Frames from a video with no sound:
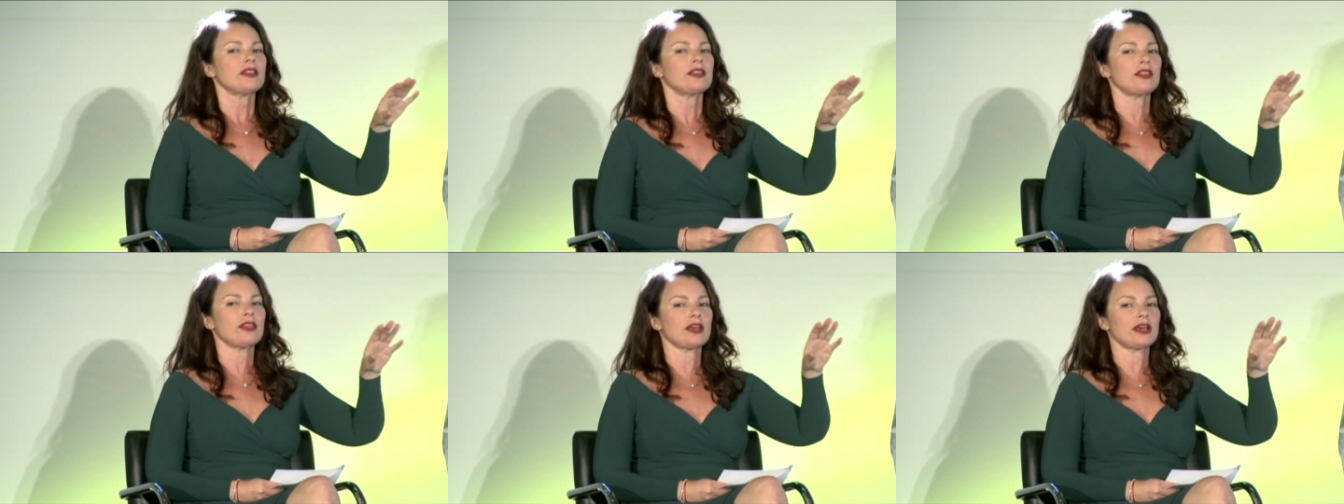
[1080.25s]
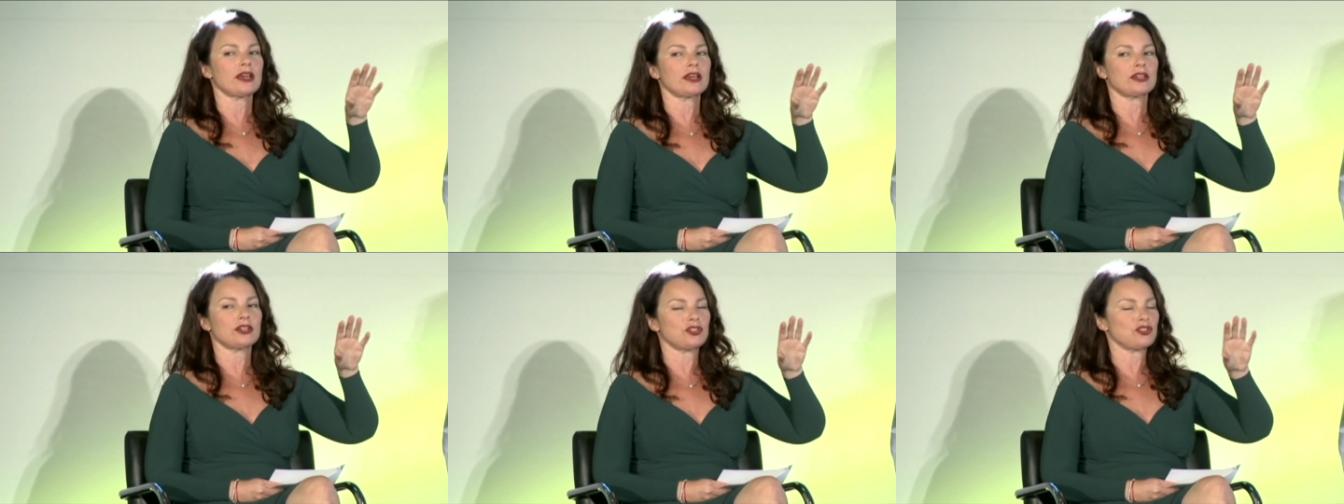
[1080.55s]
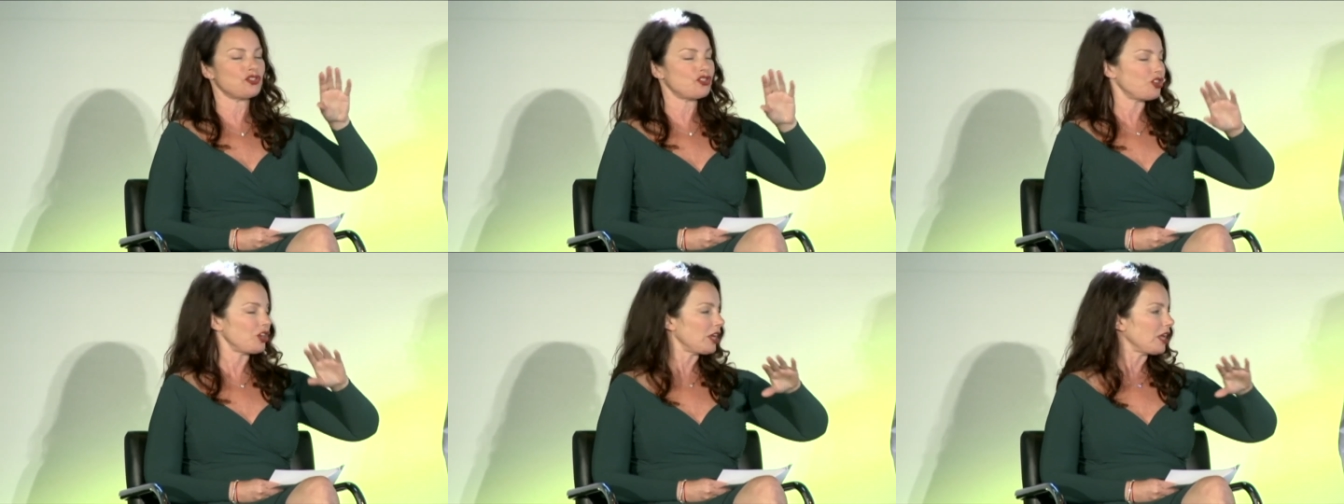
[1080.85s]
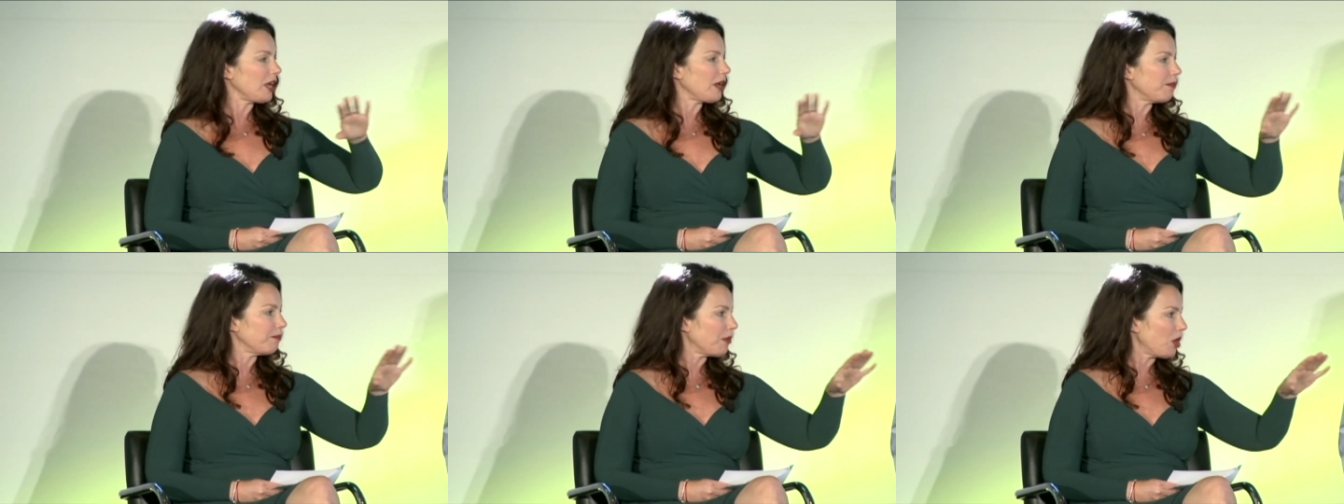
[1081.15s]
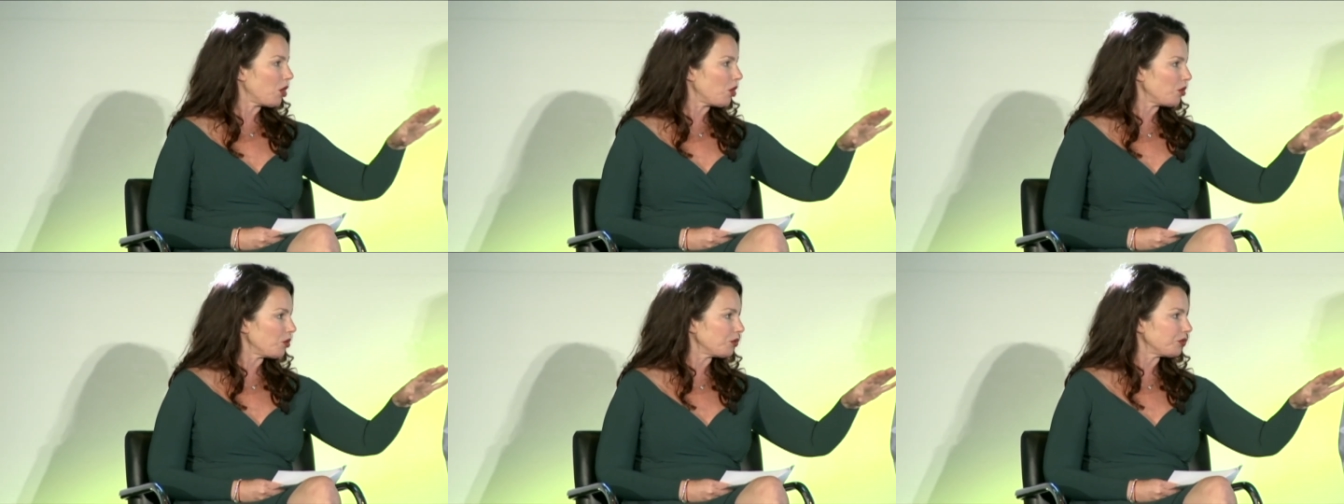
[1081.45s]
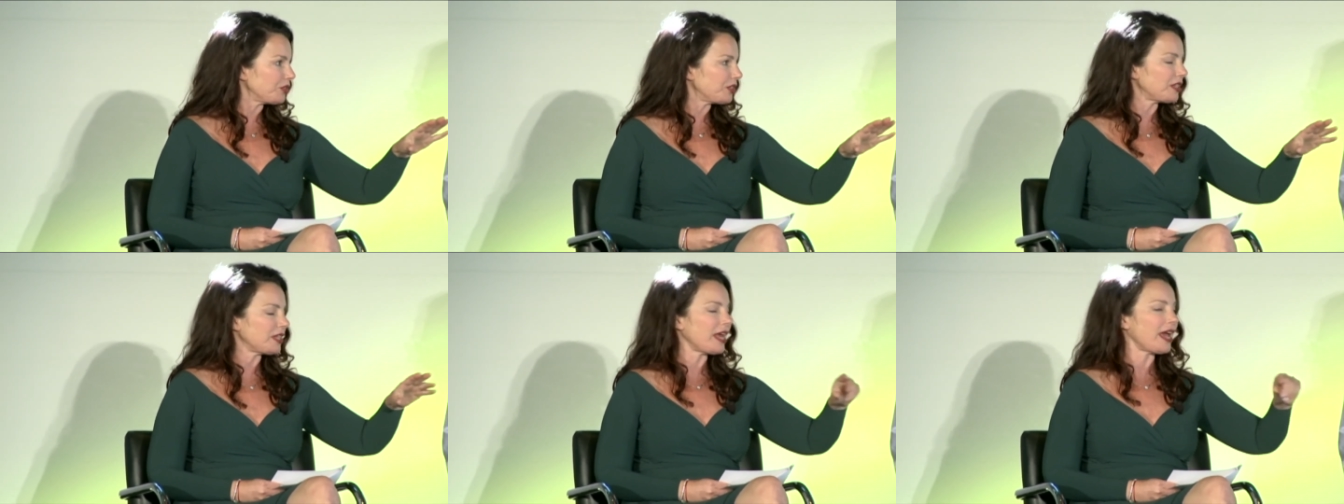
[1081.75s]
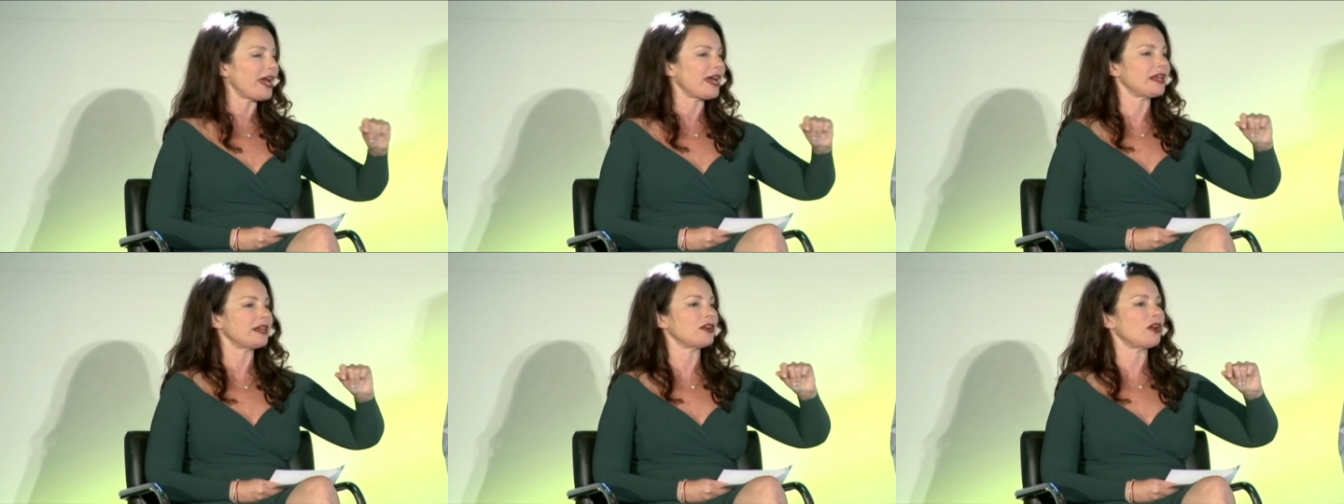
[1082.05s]
the GMOs
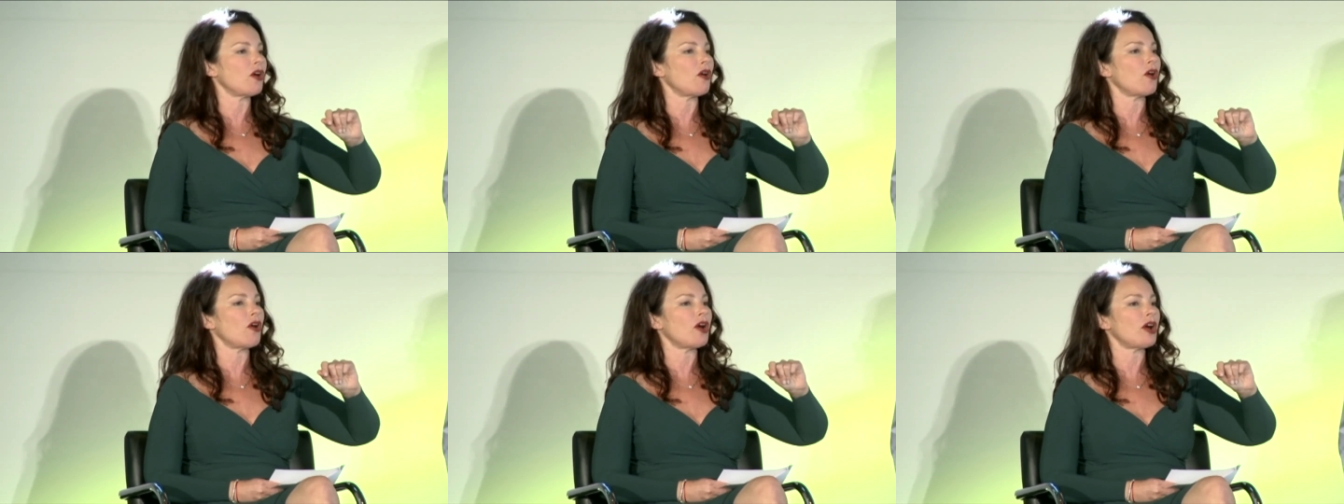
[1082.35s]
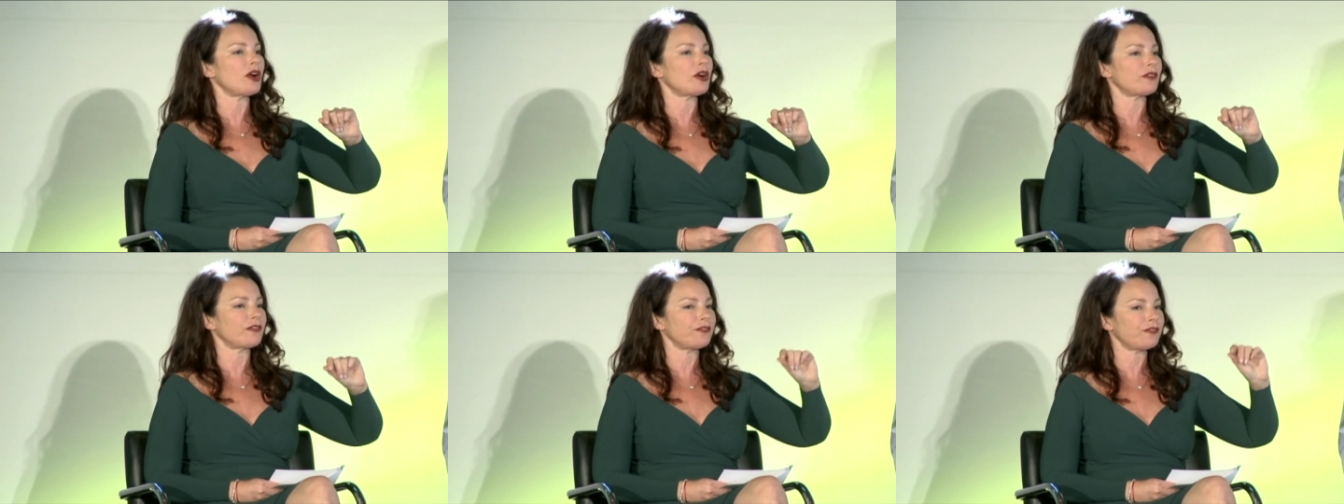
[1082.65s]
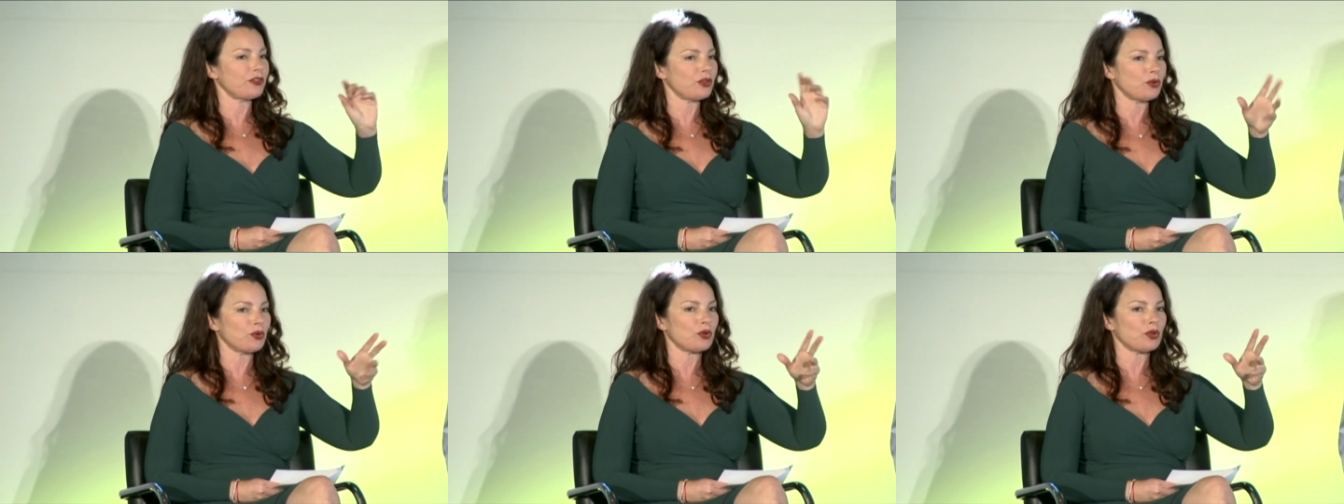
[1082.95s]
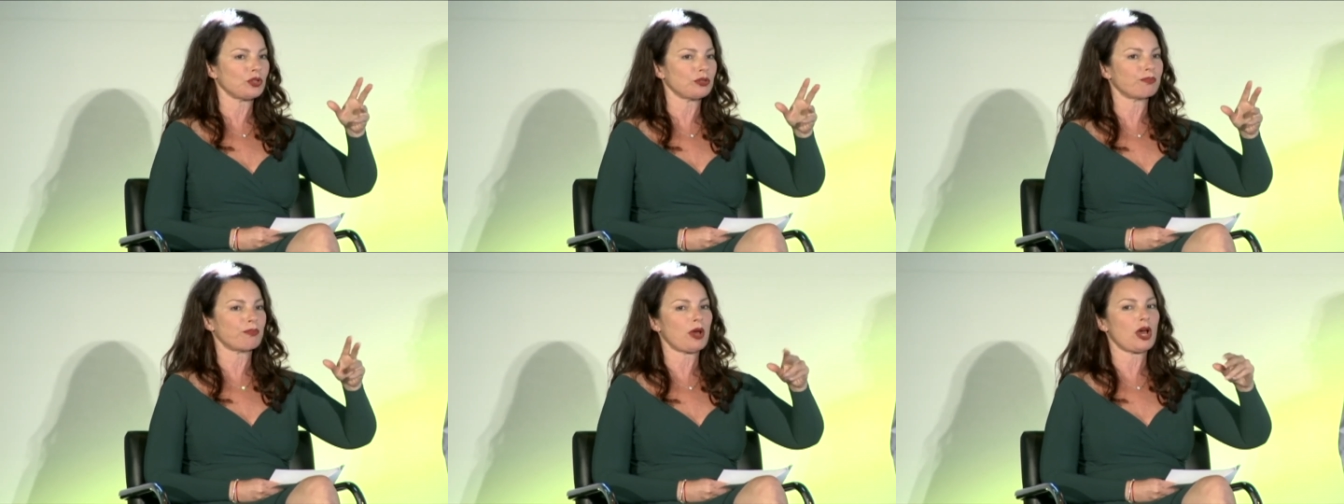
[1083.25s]
that are fueled